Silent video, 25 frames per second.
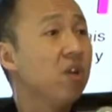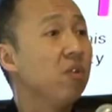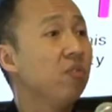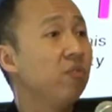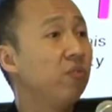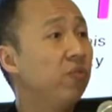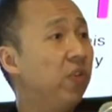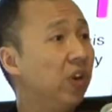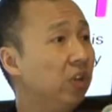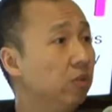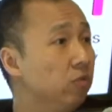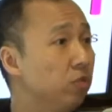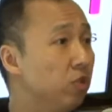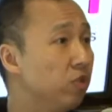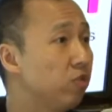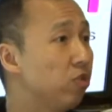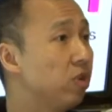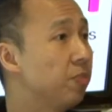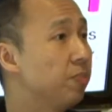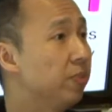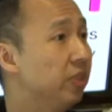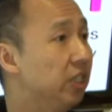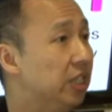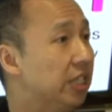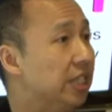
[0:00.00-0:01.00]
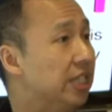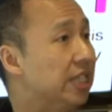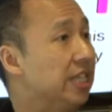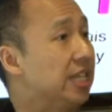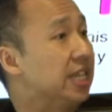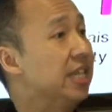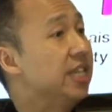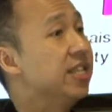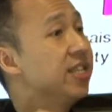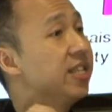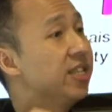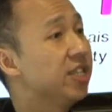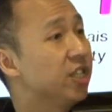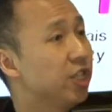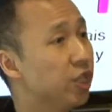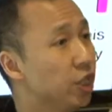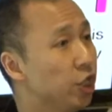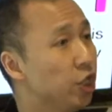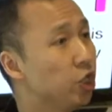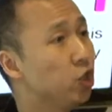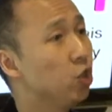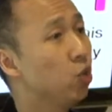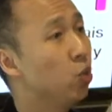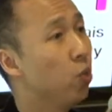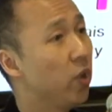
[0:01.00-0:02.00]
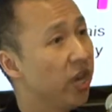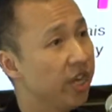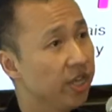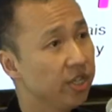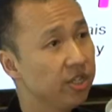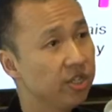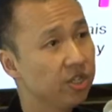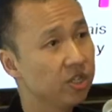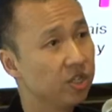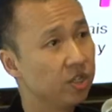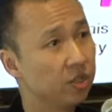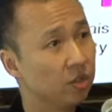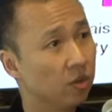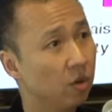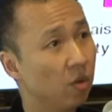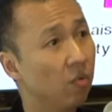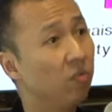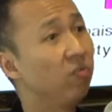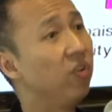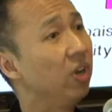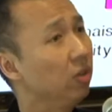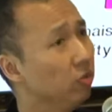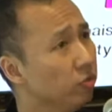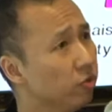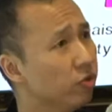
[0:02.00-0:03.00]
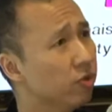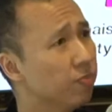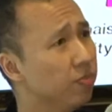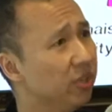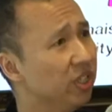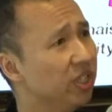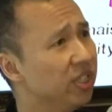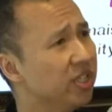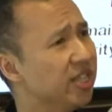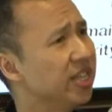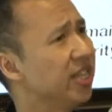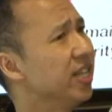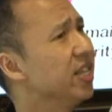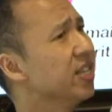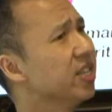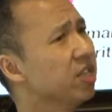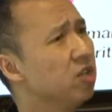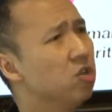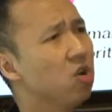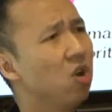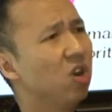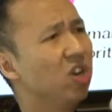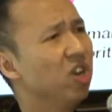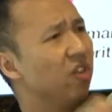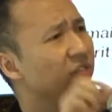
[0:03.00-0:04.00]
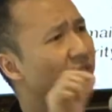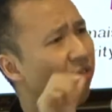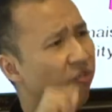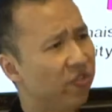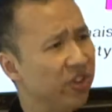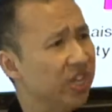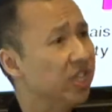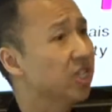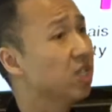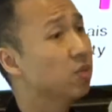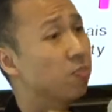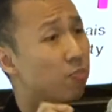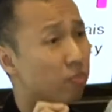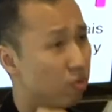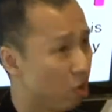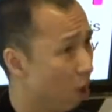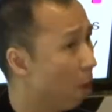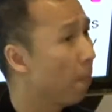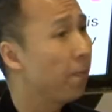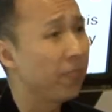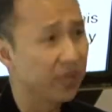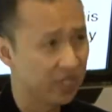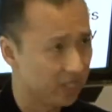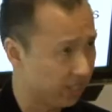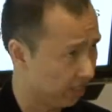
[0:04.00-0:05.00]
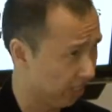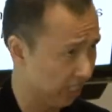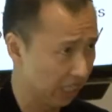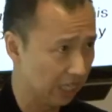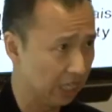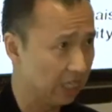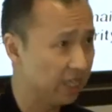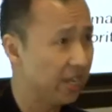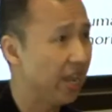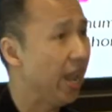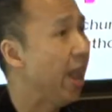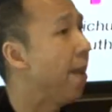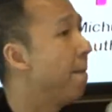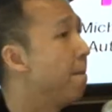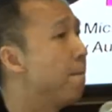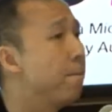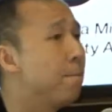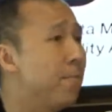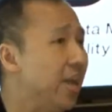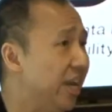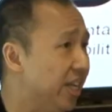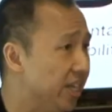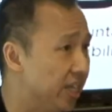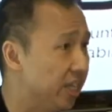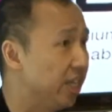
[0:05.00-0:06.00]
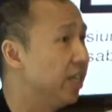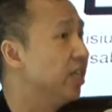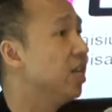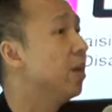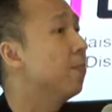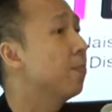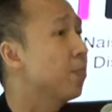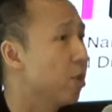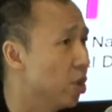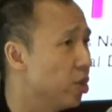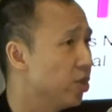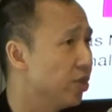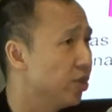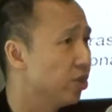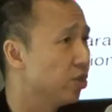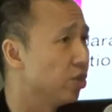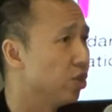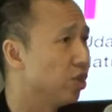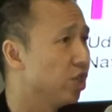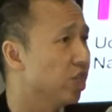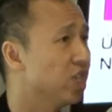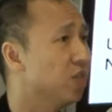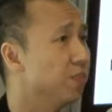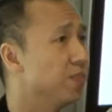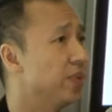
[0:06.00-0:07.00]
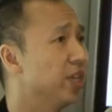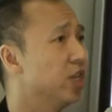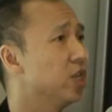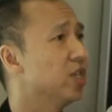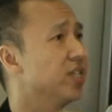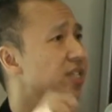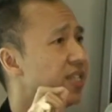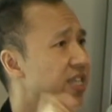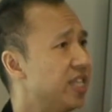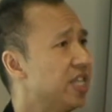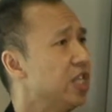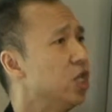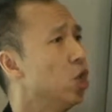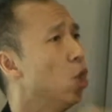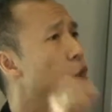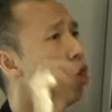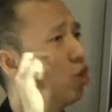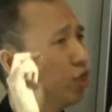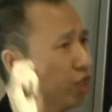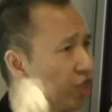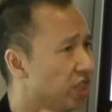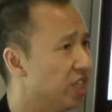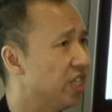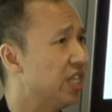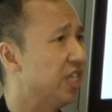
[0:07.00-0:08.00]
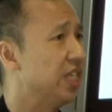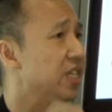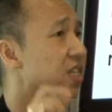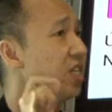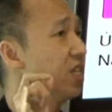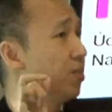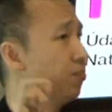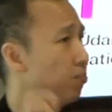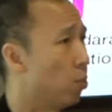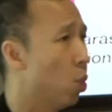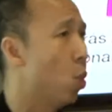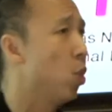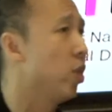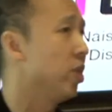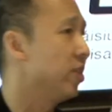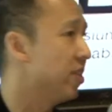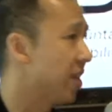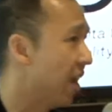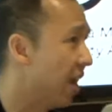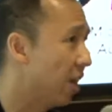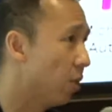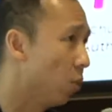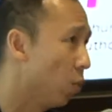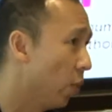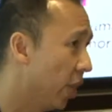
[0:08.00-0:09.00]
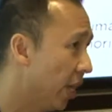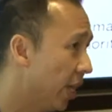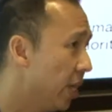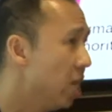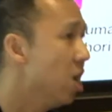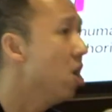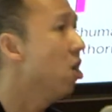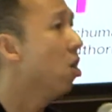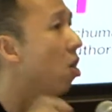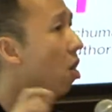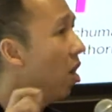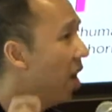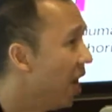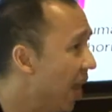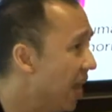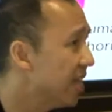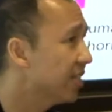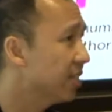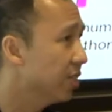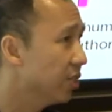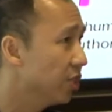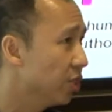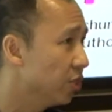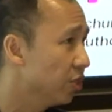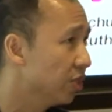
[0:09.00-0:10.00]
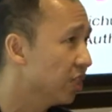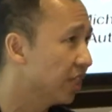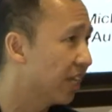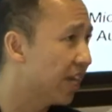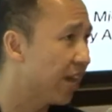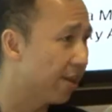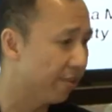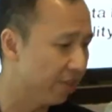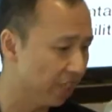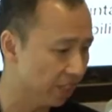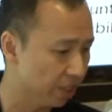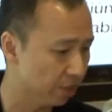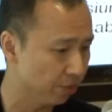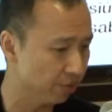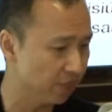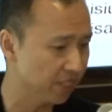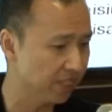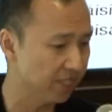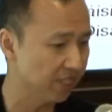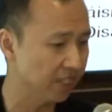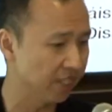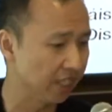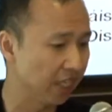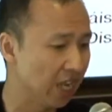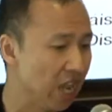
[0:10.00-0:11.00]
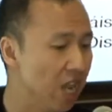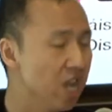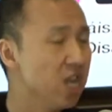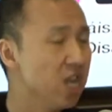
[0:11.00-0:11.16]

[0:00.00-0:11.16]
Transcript: Vulnerability is situational. Vulnerability is not a fixed property embedded in a person just because he or she is born that way or has a certain characteristic.